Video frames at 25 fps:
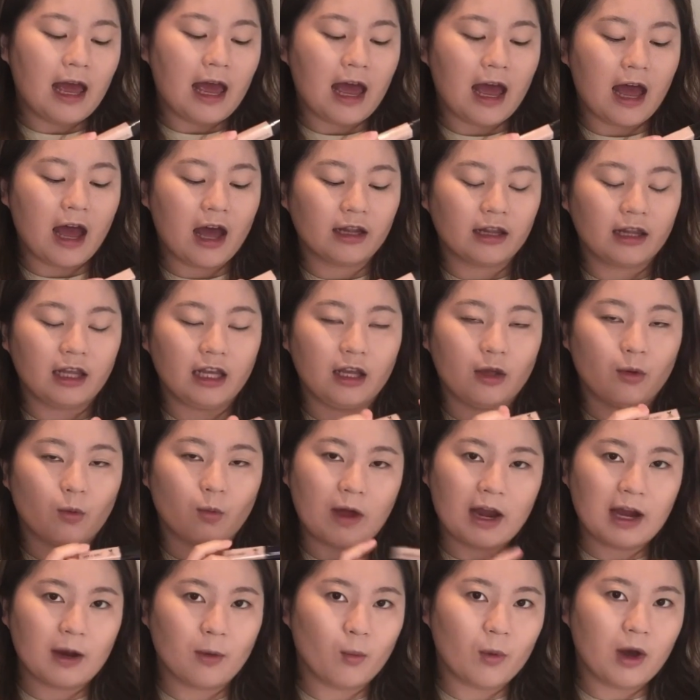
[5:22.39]
the
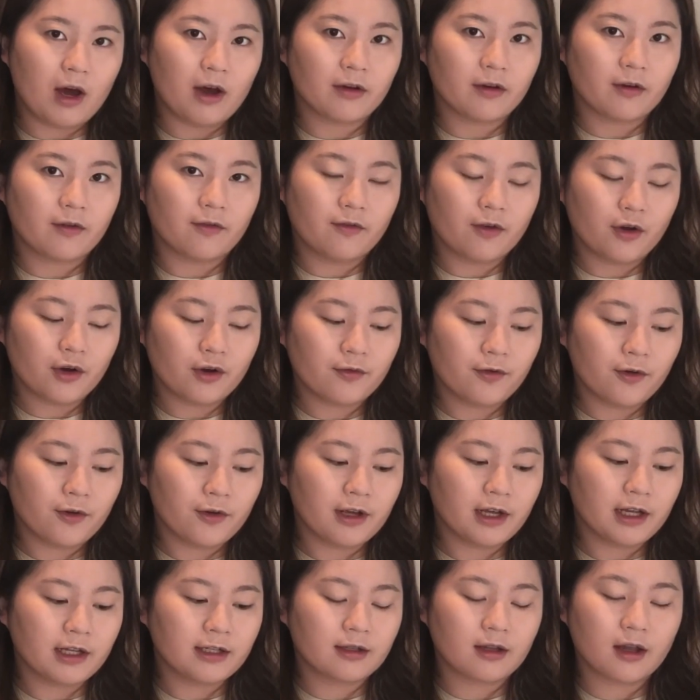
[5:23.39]
Wet n Wild Photo
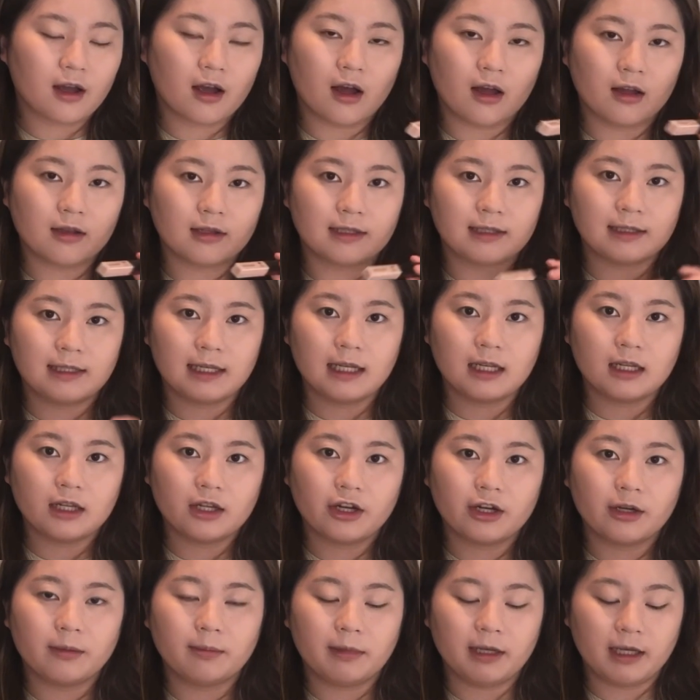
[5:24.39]
Focus
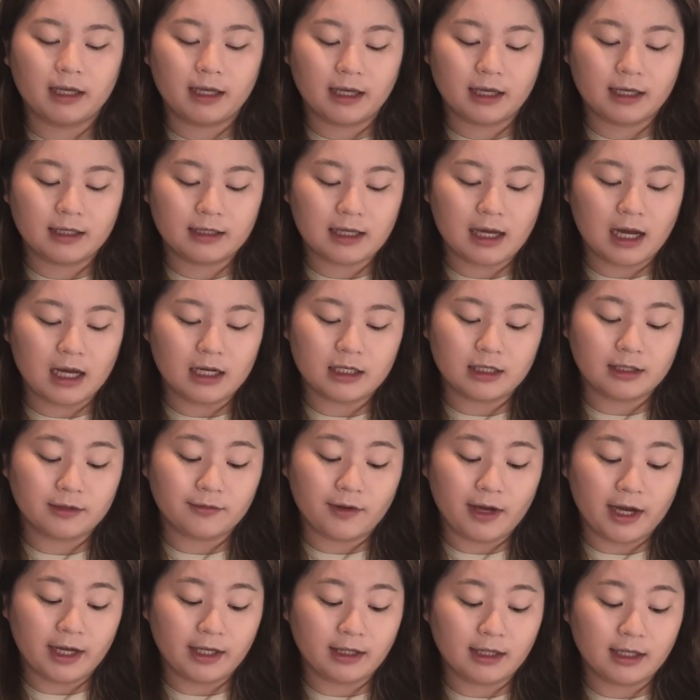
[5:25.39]
Concealer because I
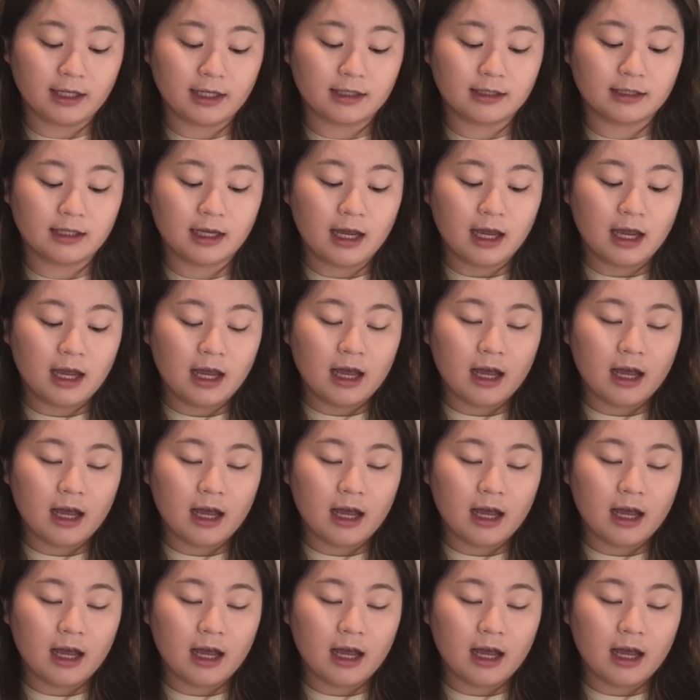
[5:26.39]
just find this